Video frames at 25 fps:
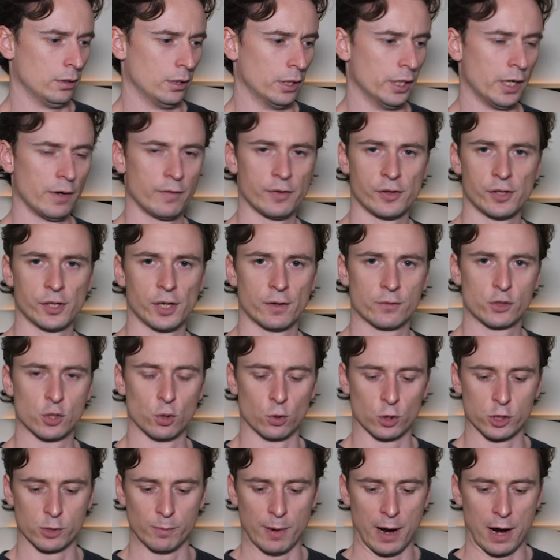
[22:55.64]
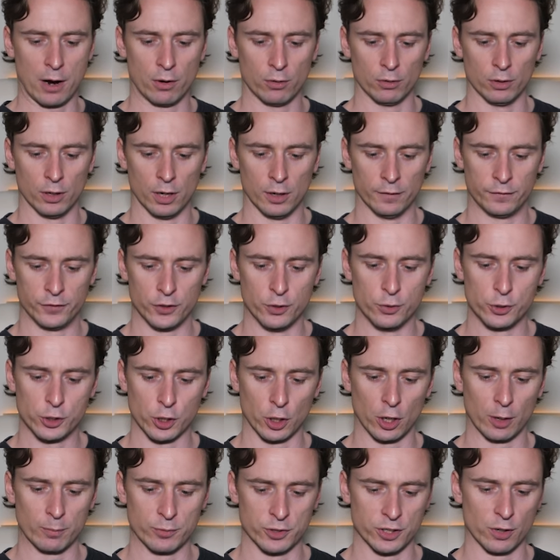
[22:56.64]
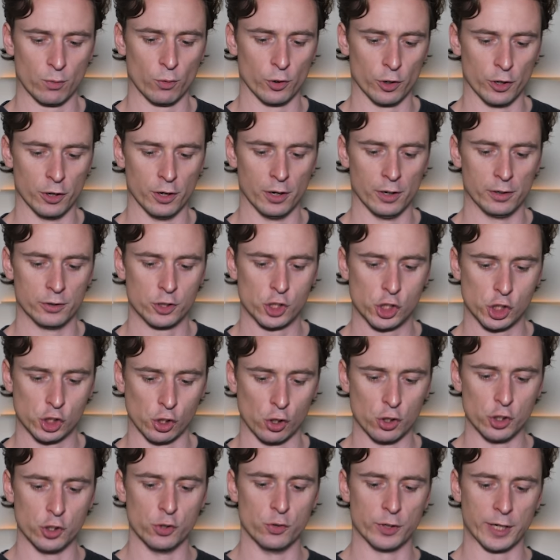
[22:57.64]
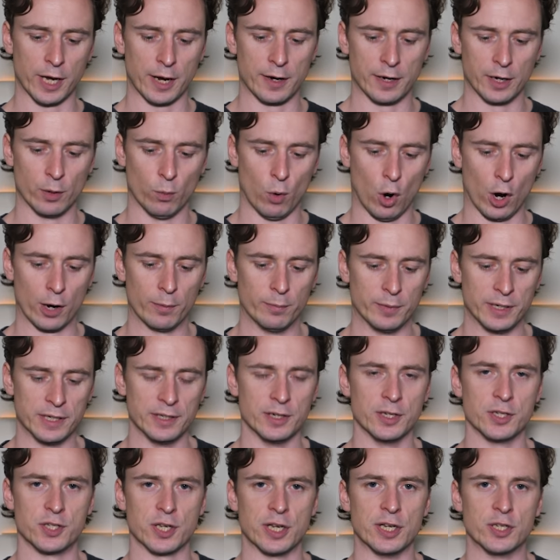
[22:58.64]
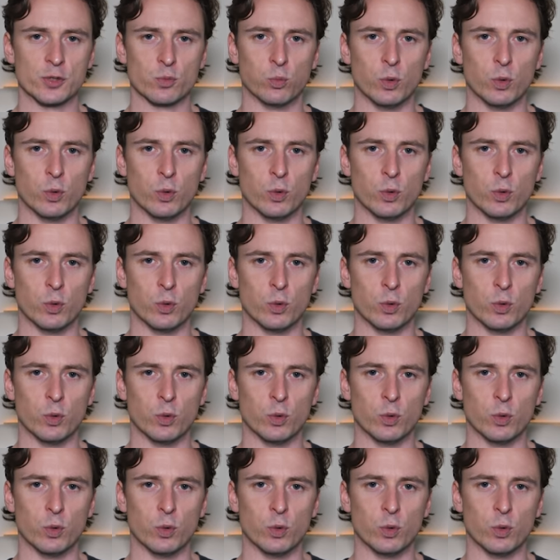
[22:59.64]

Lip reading: Another thing I've talked about a few times, and I want to show you again here what I mean, is